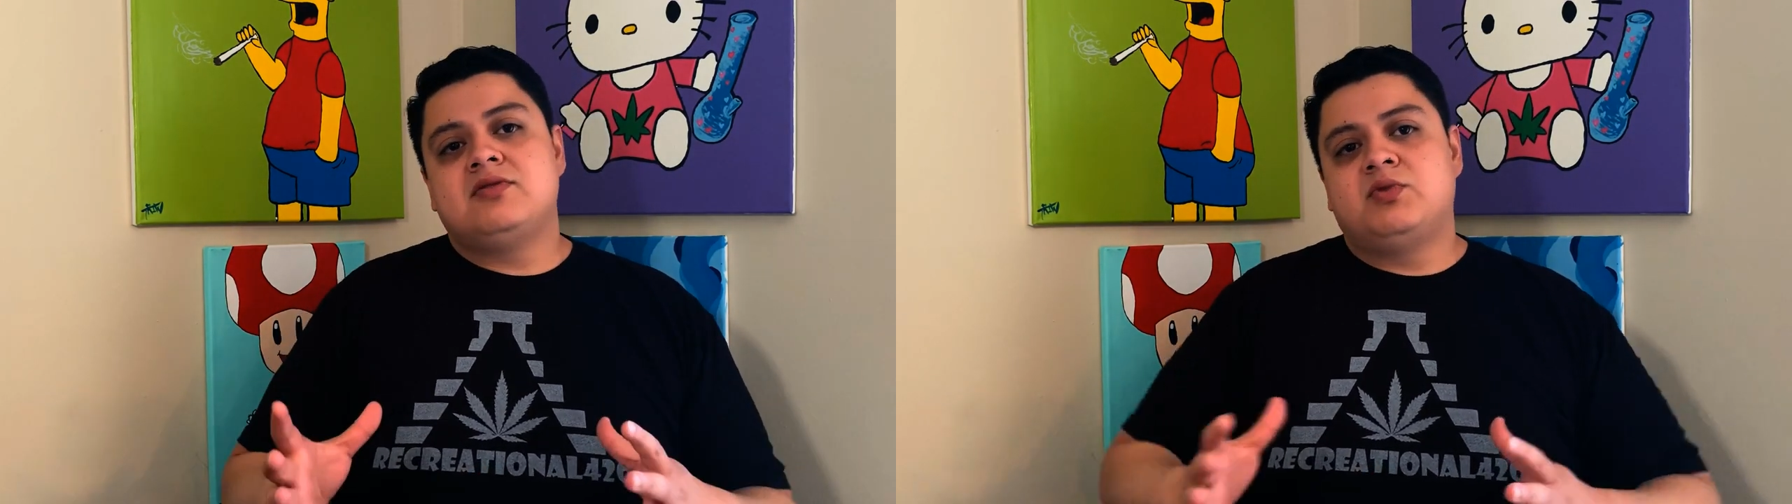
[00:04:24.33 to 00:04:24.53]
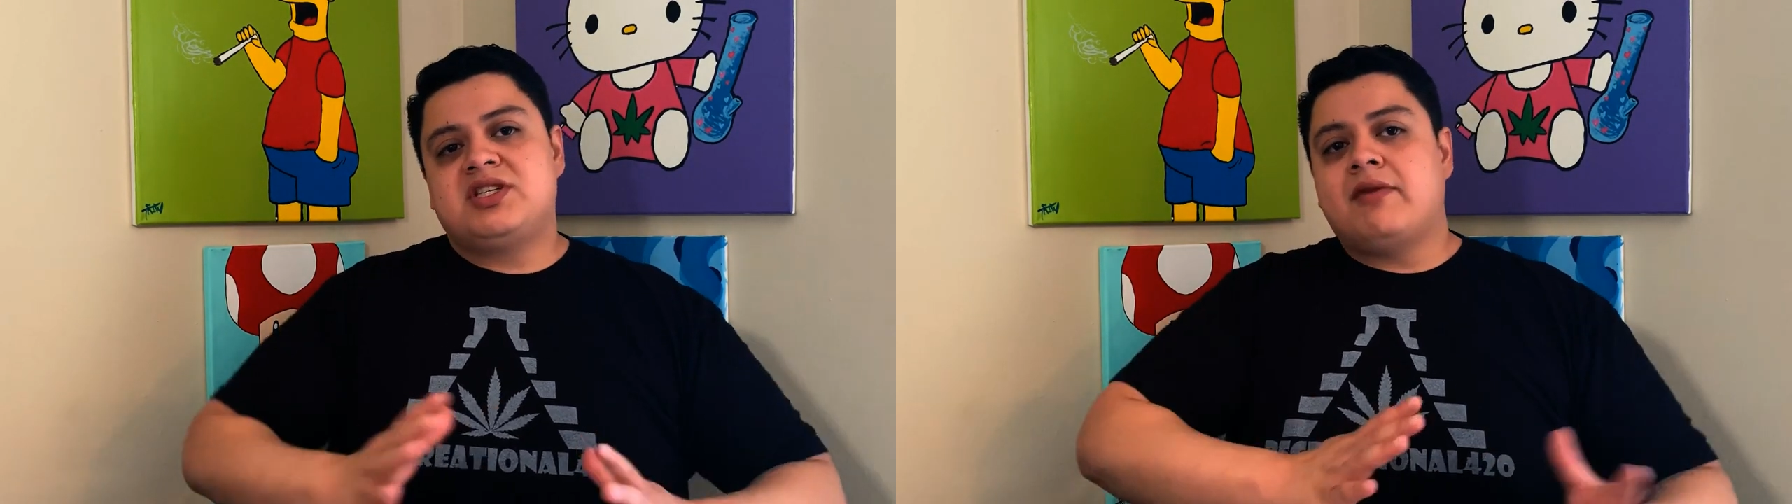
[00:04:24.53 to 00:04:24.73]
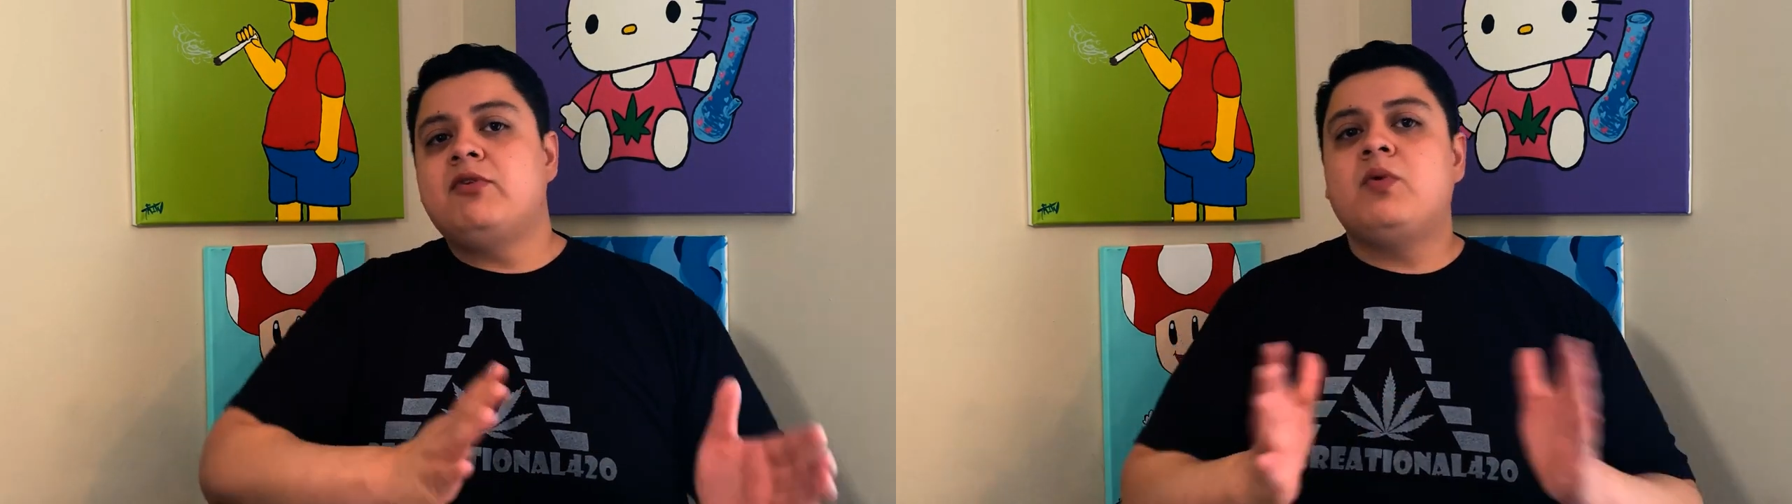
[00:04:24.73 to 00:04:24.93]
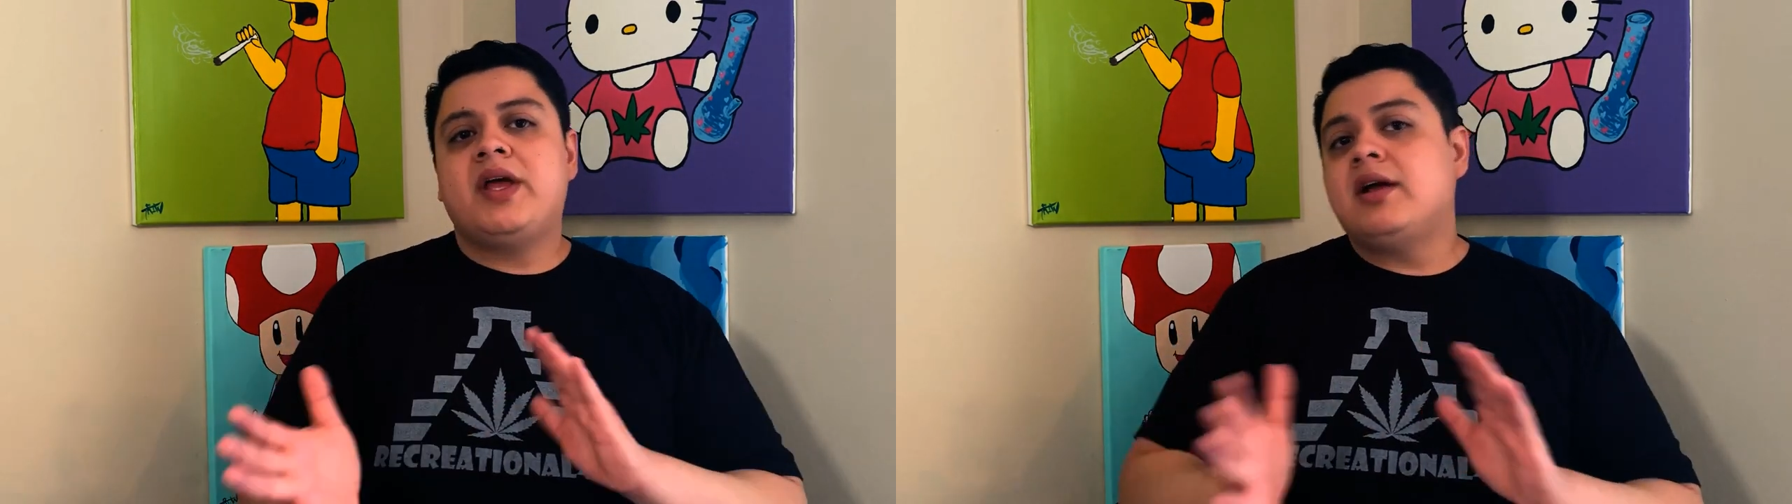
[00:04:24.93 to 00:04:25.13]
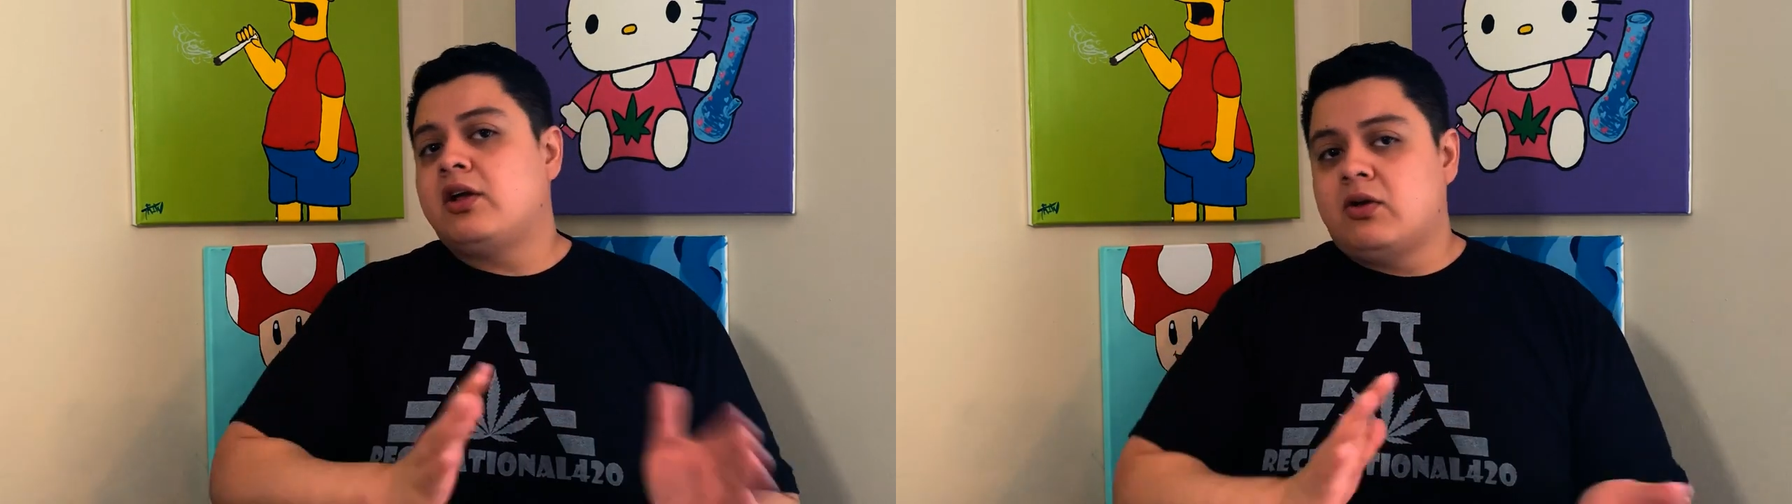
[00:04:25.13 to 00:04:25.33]
whichever way
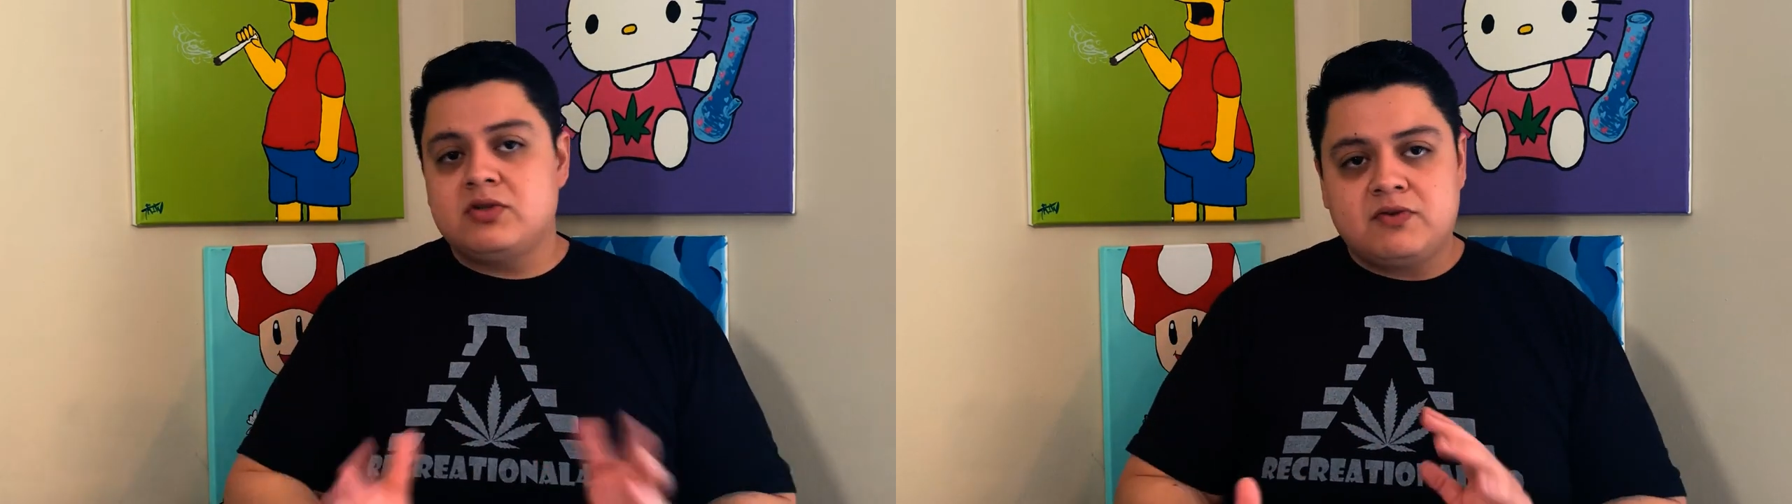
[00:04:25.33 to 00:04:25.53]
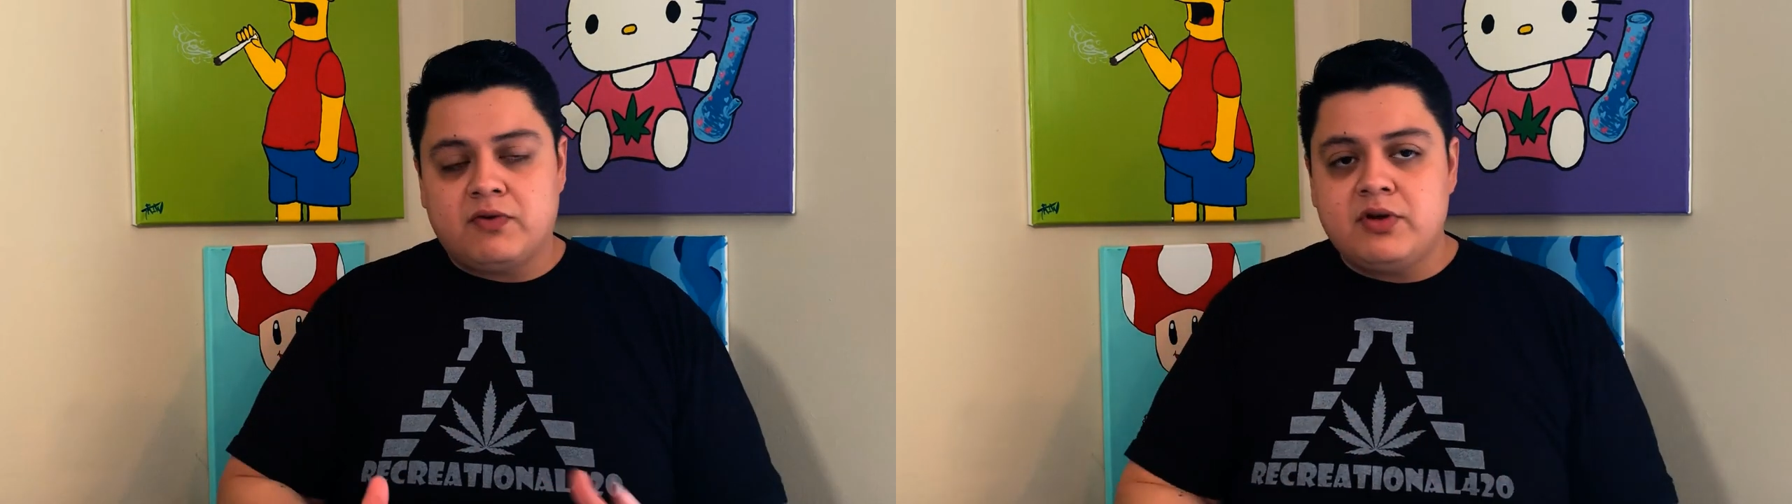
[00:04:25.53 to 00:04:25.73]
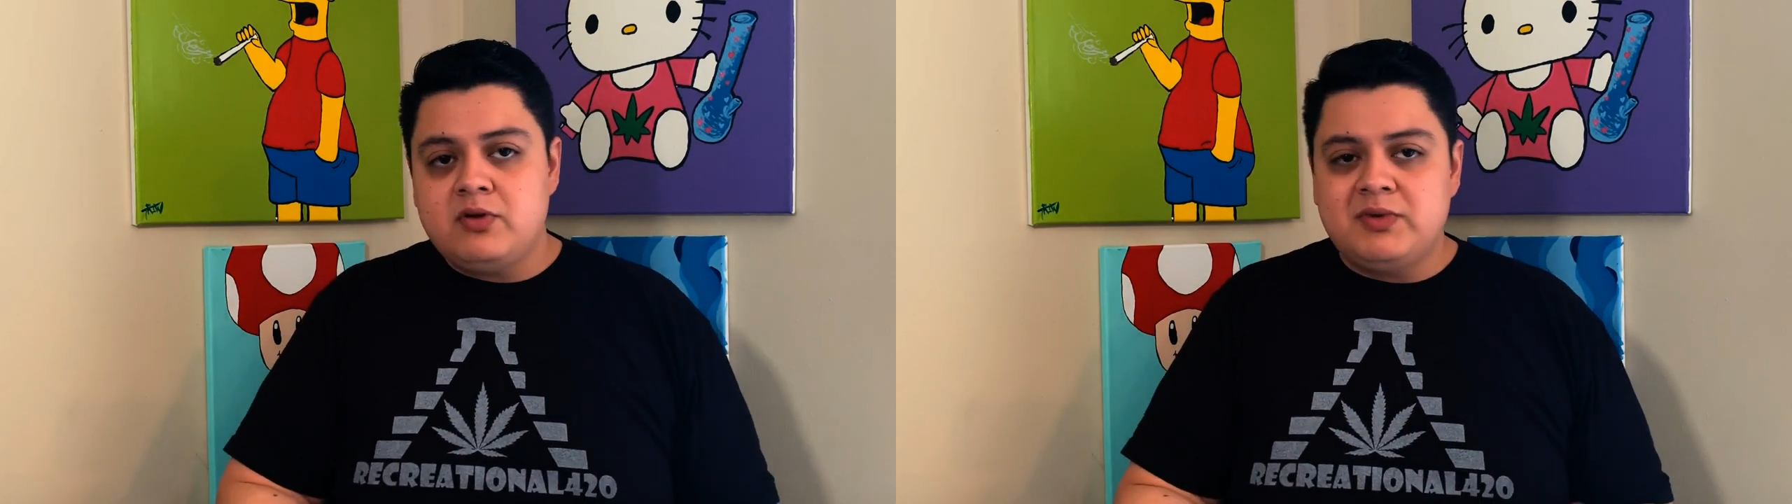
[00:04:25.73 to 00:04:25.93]
it goes for you,